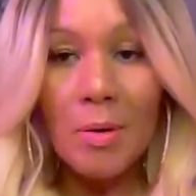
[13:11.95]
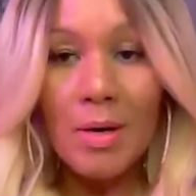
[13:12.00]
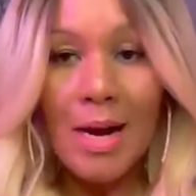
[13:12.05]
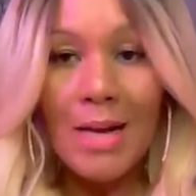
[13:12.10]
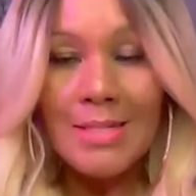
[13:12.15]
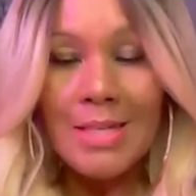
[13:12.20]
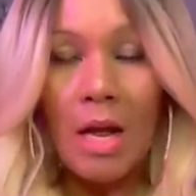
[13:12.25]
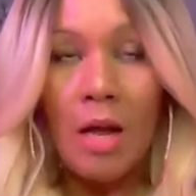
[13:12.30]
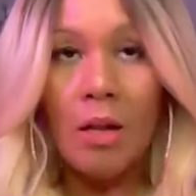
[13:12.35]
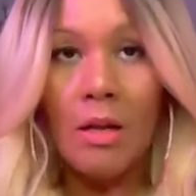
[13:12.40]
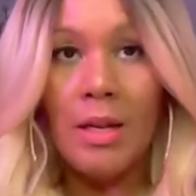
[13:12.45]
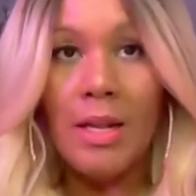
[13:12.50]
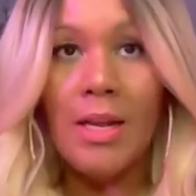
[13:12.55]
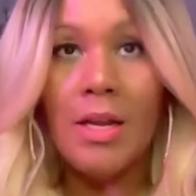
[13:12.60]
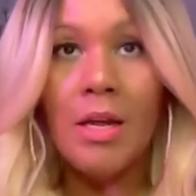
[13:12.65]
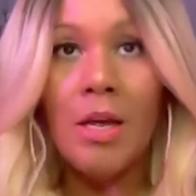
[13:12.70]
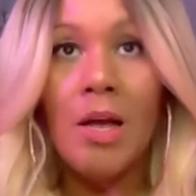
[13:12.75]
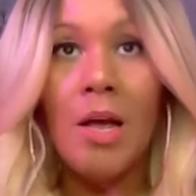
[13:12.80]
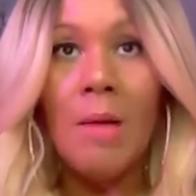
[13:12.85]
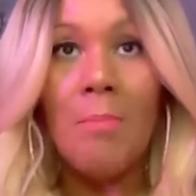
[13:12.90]
Guys, I'll
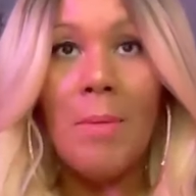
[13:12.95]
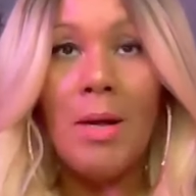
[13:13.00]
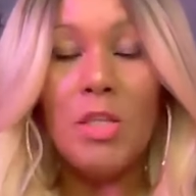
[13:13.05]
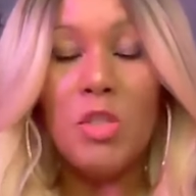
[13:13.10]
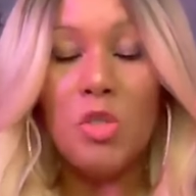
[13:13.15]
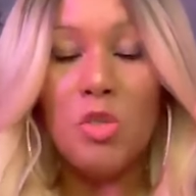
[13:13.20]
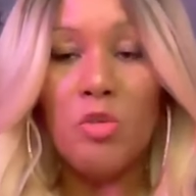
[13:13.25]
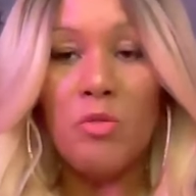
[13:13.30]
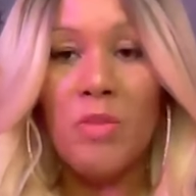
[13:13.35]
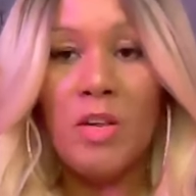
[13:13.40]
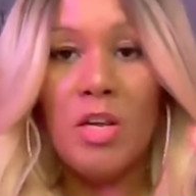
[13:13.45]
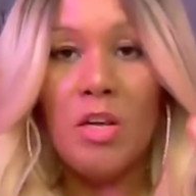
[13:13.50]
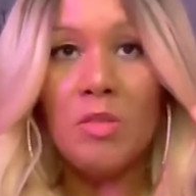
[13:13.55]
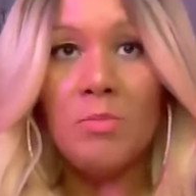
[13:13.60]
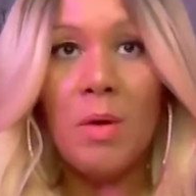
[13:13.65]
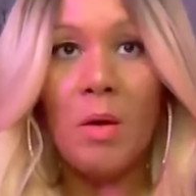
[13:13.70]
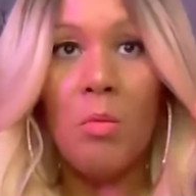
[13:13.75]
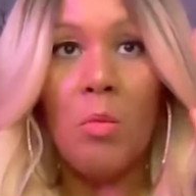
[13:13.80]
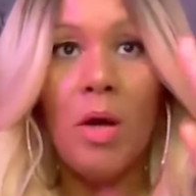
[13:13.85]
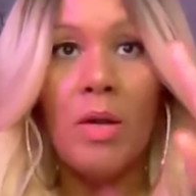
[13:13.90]
link my 2 videos,
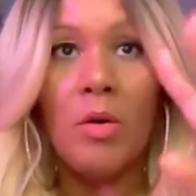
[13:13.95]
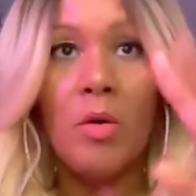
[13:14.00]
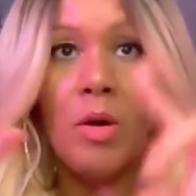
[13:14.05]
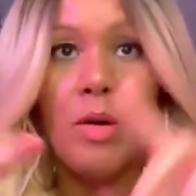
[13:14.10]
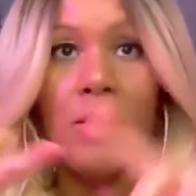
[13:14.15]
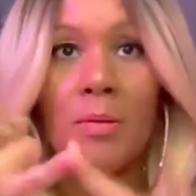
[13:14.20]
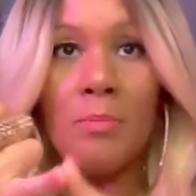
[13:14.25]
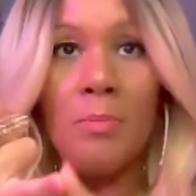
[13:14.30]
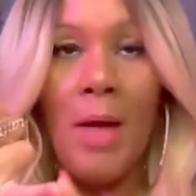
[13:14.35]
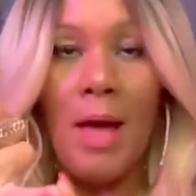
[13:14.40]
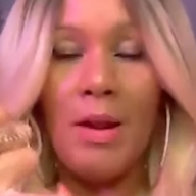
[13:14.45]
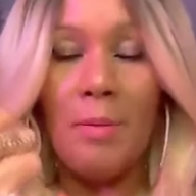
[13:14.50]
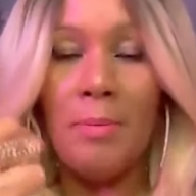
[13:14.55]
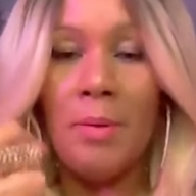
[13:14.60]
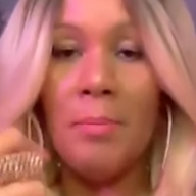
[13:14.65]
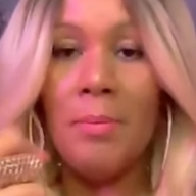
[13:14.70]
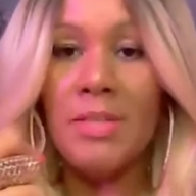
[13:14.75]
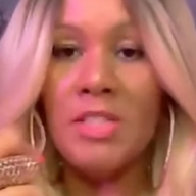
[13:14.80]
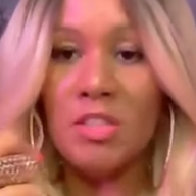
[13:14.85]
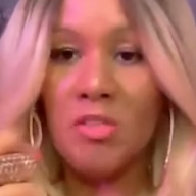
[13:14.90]
my one on how to
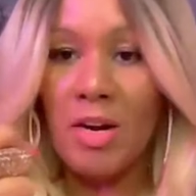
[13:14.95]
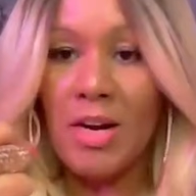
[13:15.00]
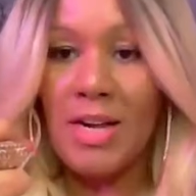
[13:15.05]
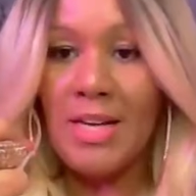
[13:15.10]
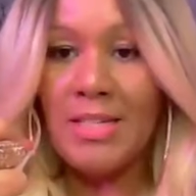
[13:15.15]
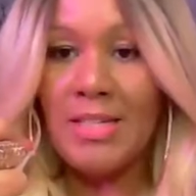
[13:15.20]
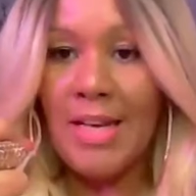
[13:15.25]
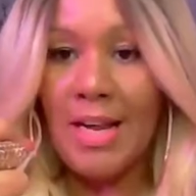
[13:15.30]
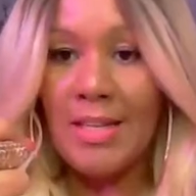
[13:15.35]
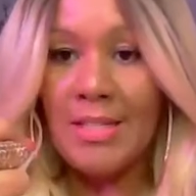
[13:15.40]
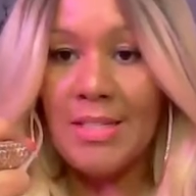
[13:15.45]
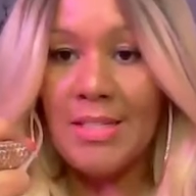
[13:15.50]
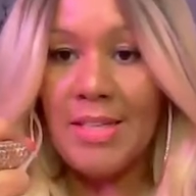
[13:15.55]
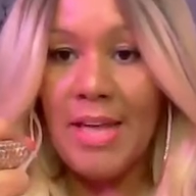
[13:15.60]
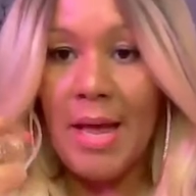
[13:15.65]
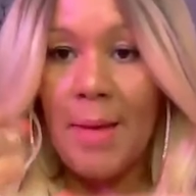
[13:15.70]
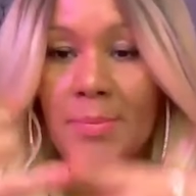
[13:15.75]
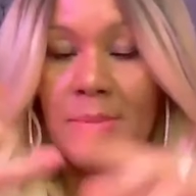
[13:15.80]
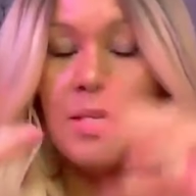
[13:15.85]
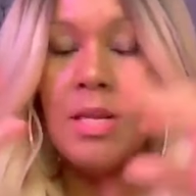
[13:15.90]
build business credit in 10
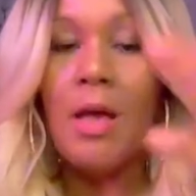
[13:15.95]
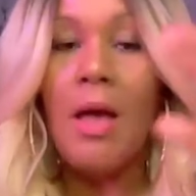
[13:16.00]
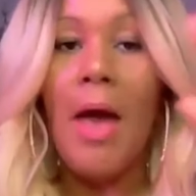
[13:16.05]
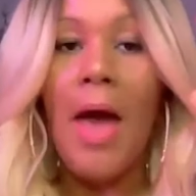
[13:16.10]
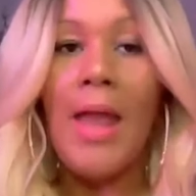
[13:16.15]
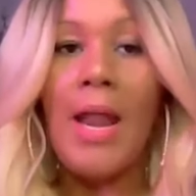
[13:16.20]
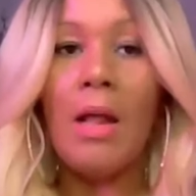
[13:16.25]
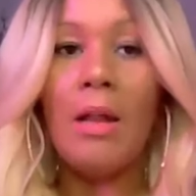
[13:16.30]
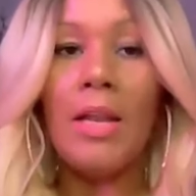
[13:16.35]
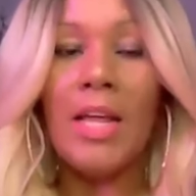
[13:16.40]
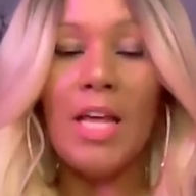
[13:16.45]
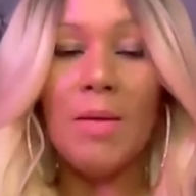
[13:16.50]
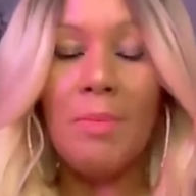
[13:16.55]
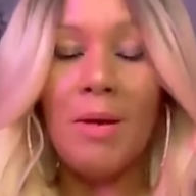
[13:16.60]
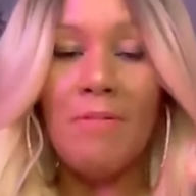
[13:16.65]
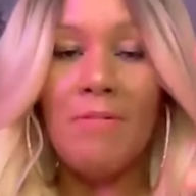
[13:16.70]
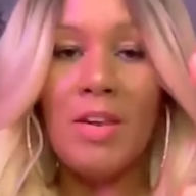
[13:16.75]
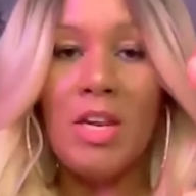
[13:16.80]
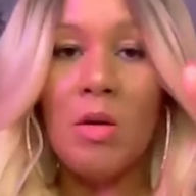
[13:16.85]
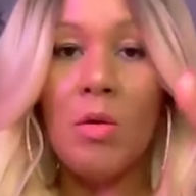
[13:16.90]
steps, and I'll link
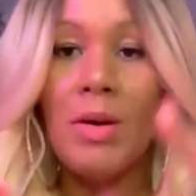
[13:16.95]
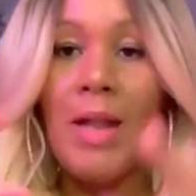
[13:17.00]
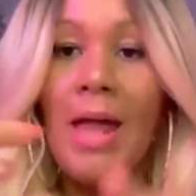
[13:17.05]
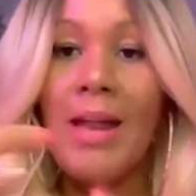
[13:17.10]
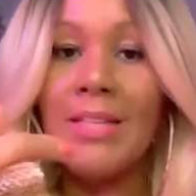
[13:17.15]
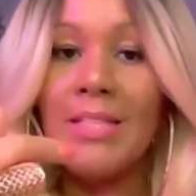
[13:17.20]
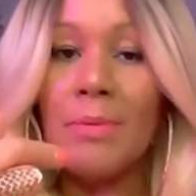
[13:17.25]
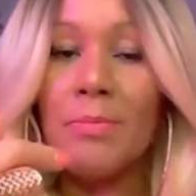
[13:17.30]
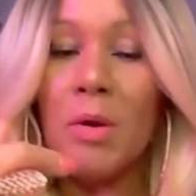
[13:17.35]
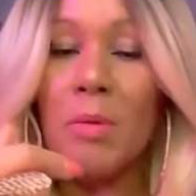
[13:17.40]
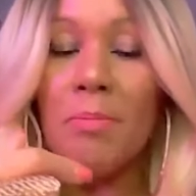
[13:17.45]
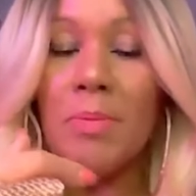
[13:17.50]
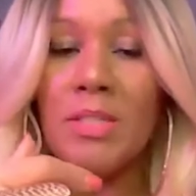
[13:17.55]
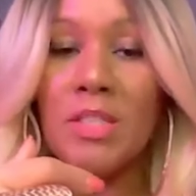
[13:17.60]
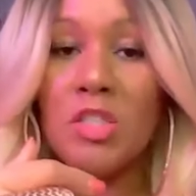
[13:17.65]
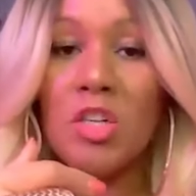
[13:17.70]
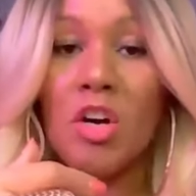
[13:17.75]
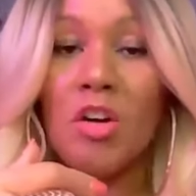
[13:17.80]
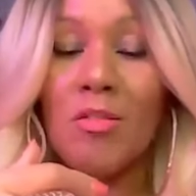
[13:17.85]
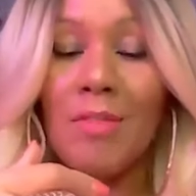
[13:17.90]
my video on how to set up your
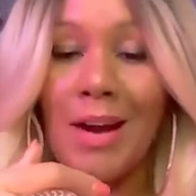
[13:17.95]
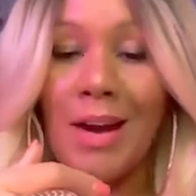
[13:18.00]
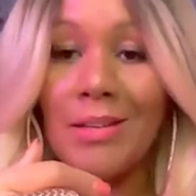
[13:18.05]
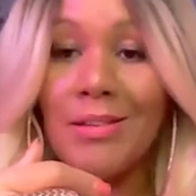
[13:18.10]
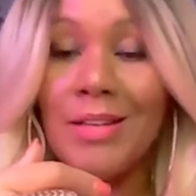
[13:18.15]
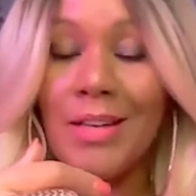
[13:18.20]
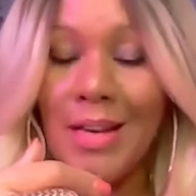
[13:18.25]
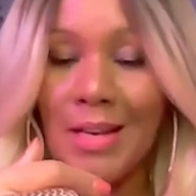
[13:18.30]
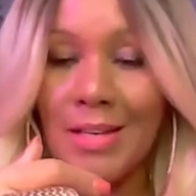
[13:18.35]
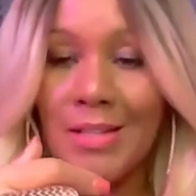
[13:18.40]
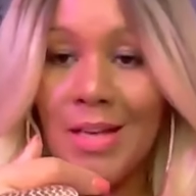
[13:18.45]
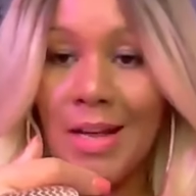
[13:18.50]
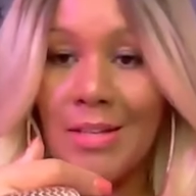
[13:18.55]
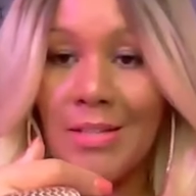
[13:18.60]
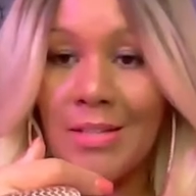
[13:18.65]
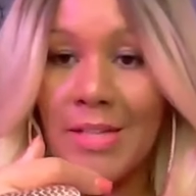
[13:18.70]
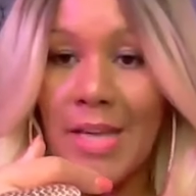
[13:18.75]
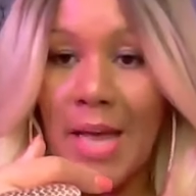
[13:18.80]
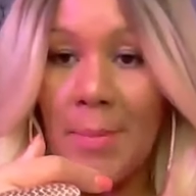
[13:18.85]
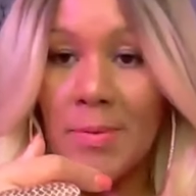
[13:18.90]
business correctly in 10
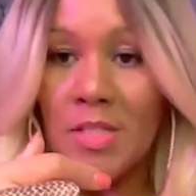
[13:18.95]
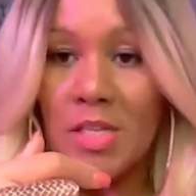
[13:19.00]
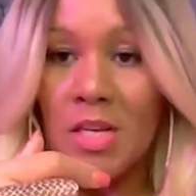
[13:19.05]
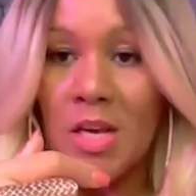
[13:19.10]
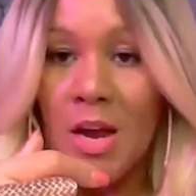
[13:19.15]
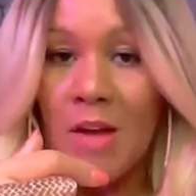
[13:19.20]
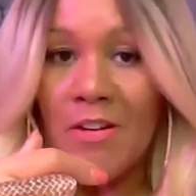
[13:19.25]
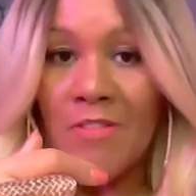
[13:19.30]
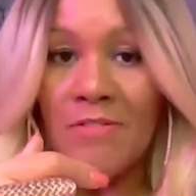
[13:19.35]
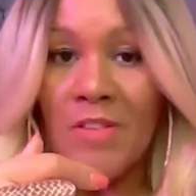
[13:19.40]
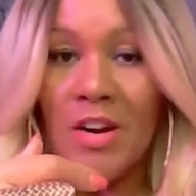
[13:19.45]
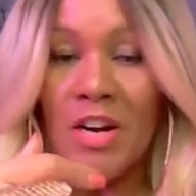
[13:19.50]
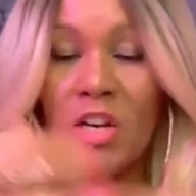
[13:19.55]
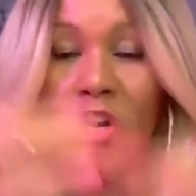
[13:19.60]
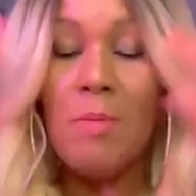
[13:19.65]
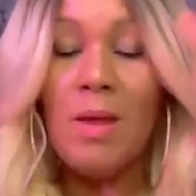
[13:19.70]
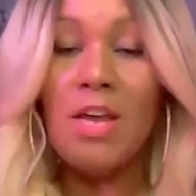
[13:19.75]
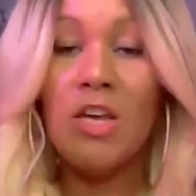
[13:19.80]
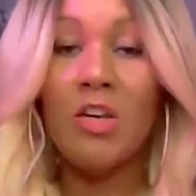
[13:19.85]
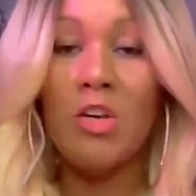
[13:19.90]
steps for funding.
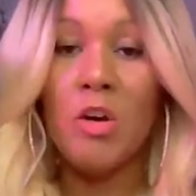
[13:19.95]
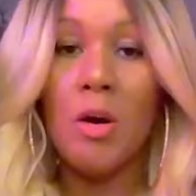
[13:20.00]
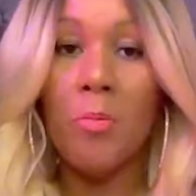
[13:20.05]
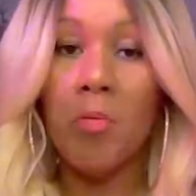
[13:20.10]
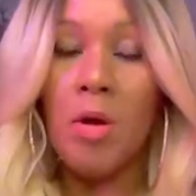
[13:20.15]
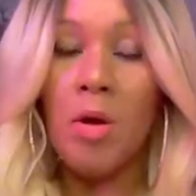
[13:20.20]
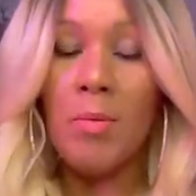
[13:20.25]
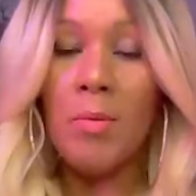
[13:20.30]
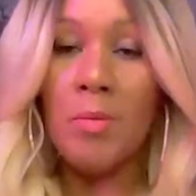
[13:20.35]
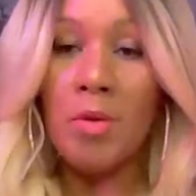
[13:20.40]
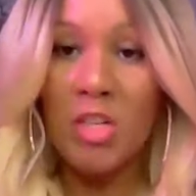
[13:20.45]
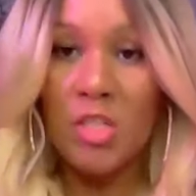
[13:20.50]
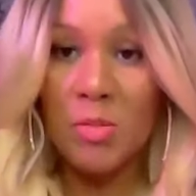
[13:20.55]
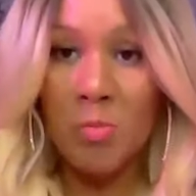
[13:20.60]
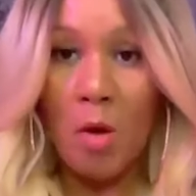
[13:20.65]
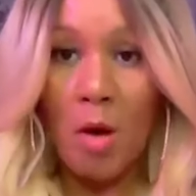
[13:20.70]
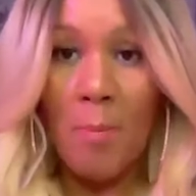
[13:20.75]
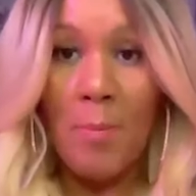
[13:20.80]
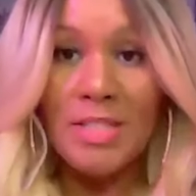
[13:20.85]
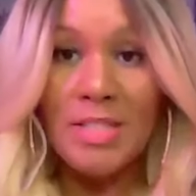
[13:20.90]
You're making your appointment with your
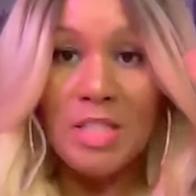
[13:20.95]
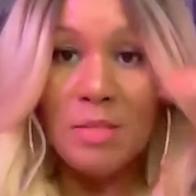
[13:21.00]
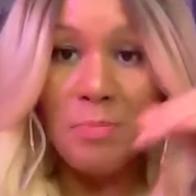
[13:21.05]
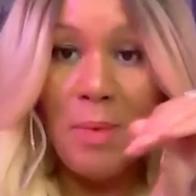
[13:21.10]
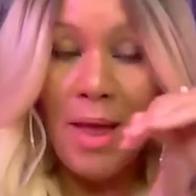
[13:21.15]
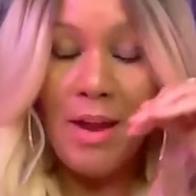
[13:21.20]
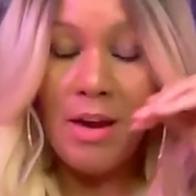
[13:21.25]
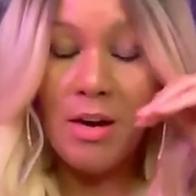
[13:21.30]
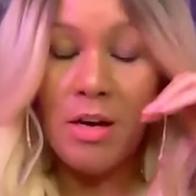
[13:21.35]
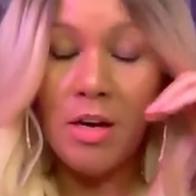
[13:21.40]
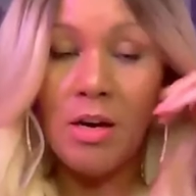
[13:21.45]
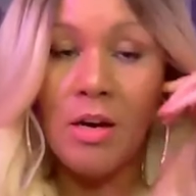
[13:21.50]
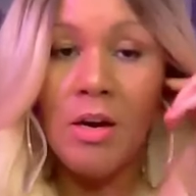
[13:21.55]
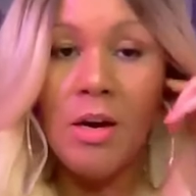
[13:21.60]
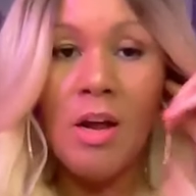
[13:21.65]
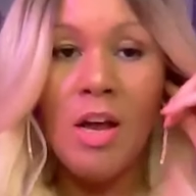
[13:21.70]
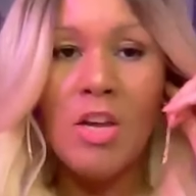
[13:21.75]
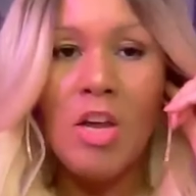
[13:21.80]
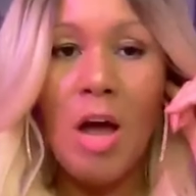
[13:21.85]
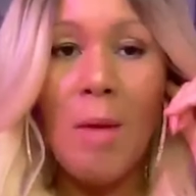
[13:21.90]
small business banker.
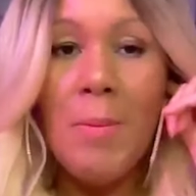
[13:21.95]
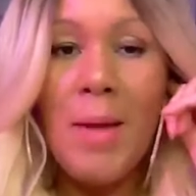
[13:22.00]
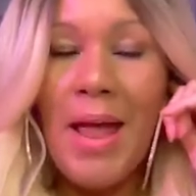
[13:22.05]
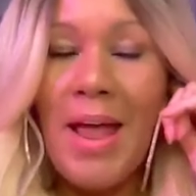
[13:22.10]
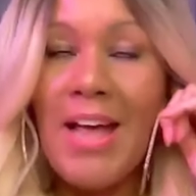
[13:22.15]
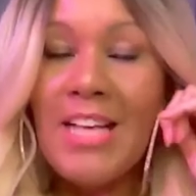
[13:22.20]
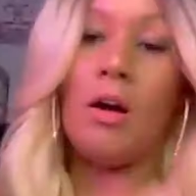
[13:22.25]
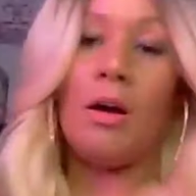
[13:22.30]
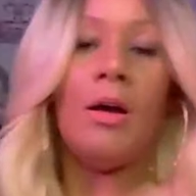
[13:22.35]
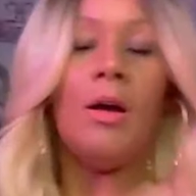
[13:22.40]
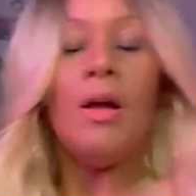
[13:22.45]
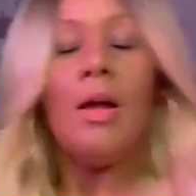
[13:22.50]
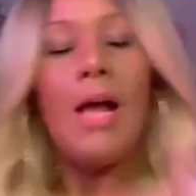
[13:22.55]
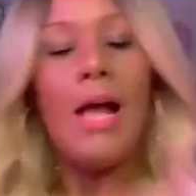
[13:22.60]
Y'all been asking.